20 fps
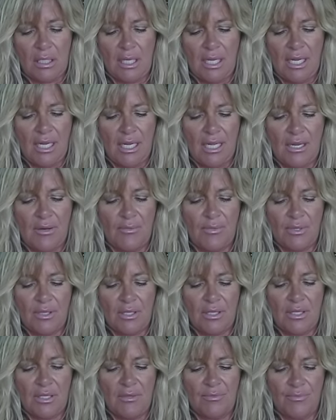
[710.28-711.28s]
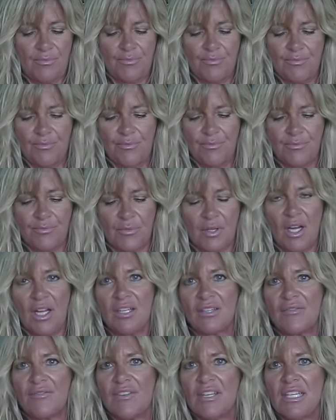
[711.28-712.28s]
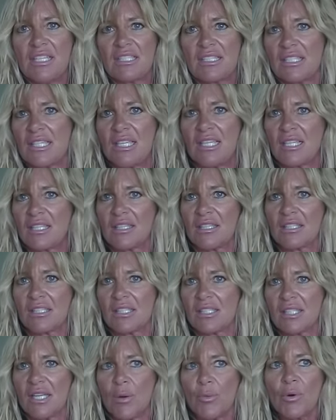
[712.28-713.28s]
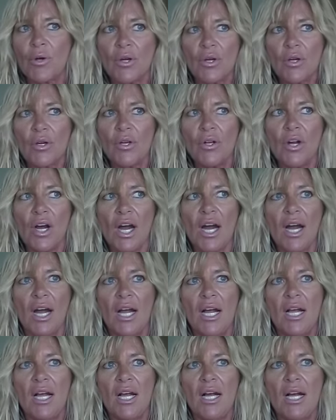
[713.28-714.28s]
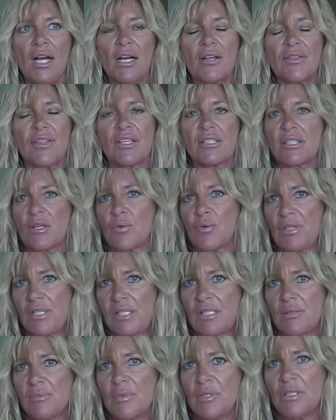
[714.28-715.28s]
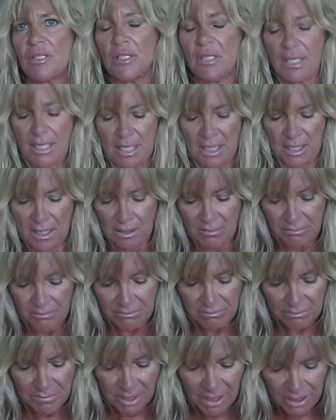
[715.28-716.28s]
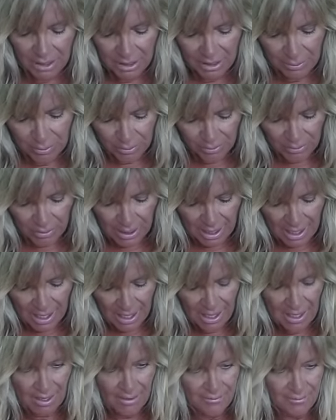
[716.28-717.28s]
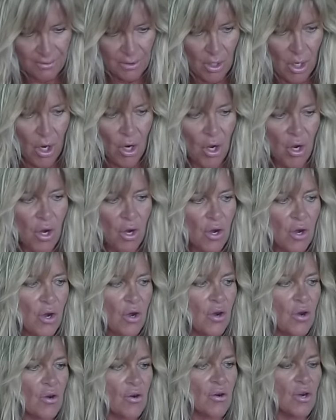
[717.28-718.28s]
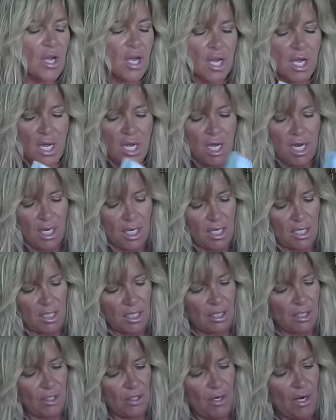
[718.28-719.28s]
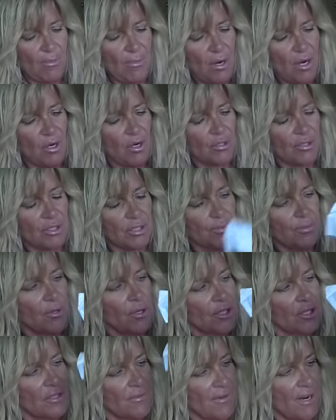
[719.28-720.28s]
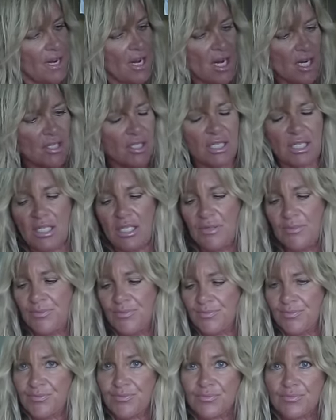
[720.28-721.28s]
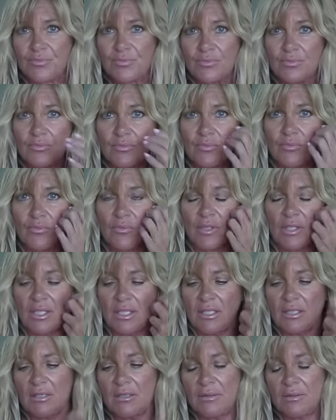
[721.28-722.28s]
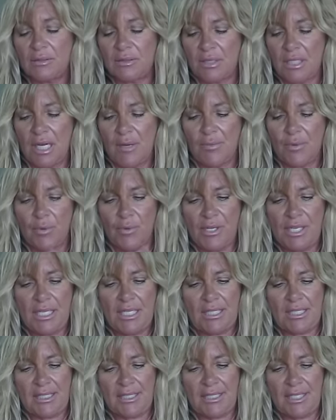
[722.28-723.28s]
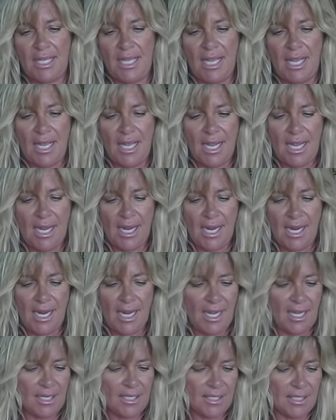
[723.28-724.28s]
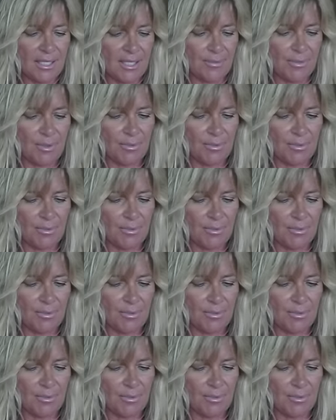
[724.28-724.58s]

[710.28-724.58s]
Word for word: I have been on a Venus kick this summer. Things are reasonable and I like what they have. Oh, I know I'm all going to Puerto Vallarta in a couple weeks and I've